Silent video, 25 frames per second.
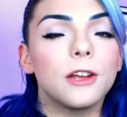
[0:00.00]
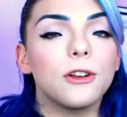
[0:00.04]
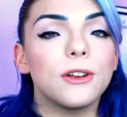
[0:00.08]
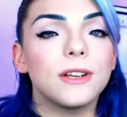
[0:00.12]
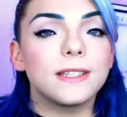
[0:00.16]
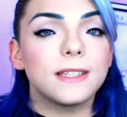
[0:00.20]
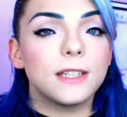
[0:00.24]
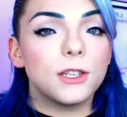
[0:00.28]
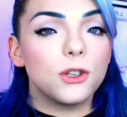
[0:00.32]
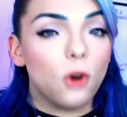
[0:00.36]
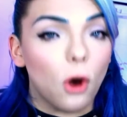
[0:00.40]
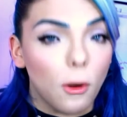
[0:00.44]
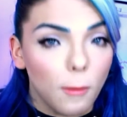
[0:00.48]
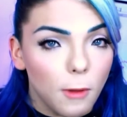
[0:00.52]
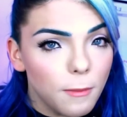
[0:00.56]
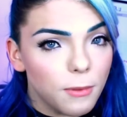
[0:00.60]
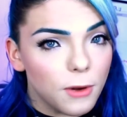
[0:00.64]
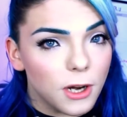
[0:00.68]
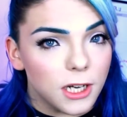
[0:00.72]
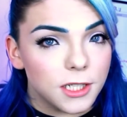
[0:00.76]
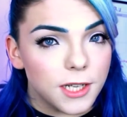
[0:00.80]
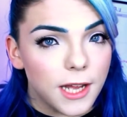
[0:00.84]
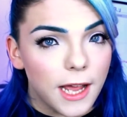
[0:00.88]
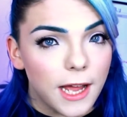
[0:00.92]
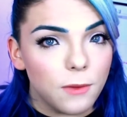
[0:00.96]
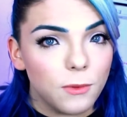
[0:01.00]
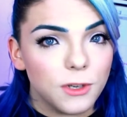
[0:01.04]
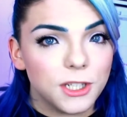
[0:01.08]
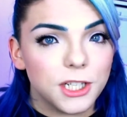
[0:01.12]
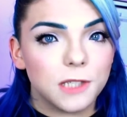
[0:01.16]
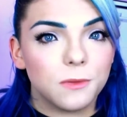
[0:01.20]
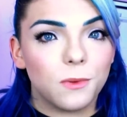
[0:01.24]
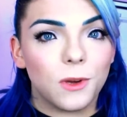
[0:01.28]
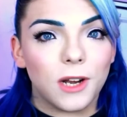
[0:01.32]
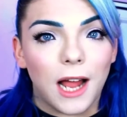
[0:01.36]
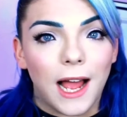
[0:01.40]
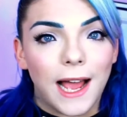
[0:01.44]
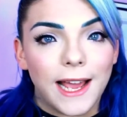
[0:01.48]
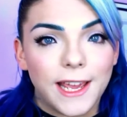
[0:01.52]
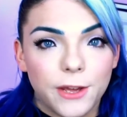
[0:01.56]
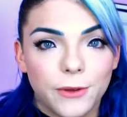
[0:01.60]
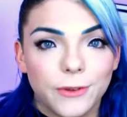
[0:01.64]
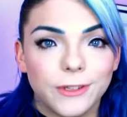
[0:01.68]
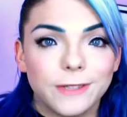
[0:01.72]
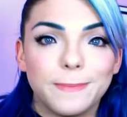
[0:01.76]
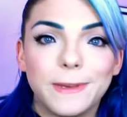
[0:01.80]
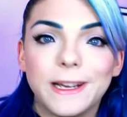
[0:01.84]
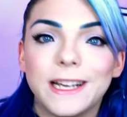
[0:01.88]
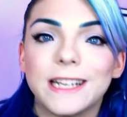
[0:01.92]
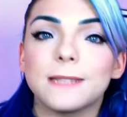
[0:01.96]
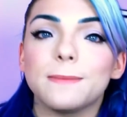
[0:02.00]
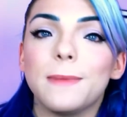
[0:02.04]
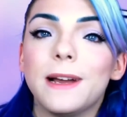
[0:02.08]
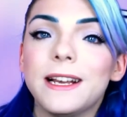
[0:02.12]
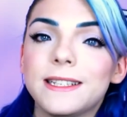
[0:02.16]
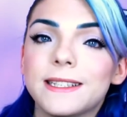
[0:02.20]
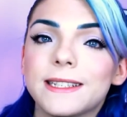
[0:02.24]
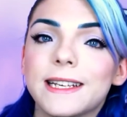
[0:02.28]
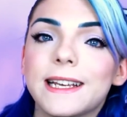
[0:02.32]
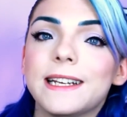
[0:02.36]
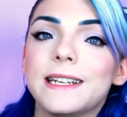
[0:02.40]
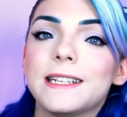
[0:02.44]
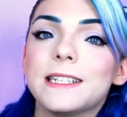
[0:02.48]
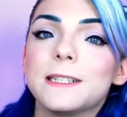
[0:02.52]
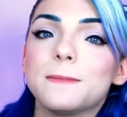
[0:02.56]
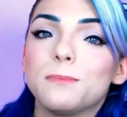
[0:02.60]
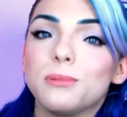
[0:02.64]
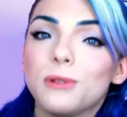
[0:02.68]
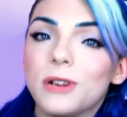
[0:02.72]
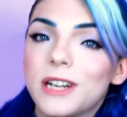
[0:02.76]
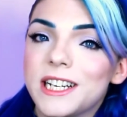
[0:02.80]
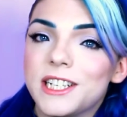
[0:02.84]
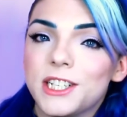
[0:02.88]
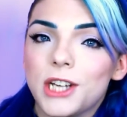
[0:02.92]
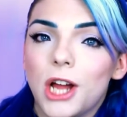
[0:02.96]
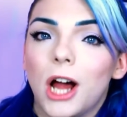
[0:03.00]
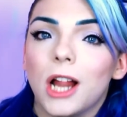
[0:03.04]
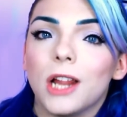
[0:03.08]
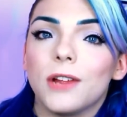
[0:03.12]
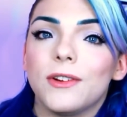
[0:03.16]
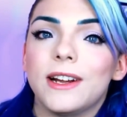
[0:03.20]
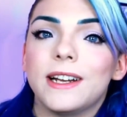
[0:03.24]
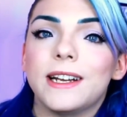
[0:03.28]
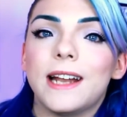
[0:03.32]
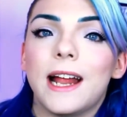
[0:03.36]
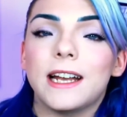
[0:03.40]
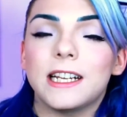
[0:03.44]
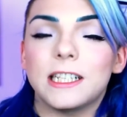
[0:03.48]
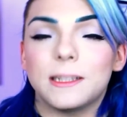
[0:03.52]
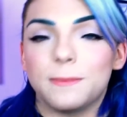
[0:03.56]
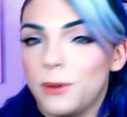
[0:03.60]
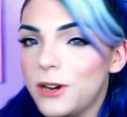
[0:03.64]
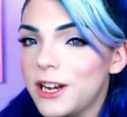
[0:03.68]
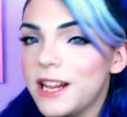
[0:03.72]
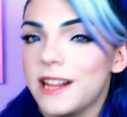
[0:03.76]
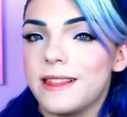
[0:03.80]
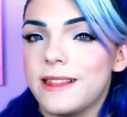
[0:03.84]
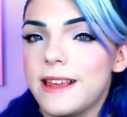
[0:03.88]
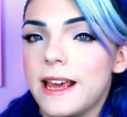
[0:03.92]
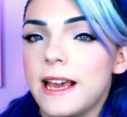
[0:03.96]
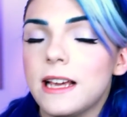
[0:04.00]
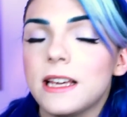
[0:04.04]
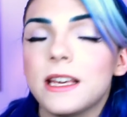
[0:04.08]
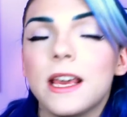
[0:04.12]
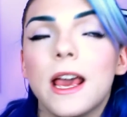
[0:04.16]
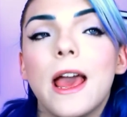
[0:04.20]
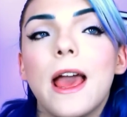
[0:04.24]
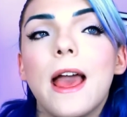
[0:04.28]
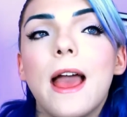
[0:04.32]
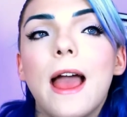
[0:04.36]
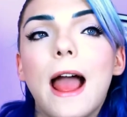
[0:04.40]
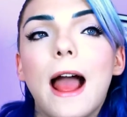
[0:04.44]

There is the normal brush head, which is what I use because my skin is pretty tolerant and it's pretty thick,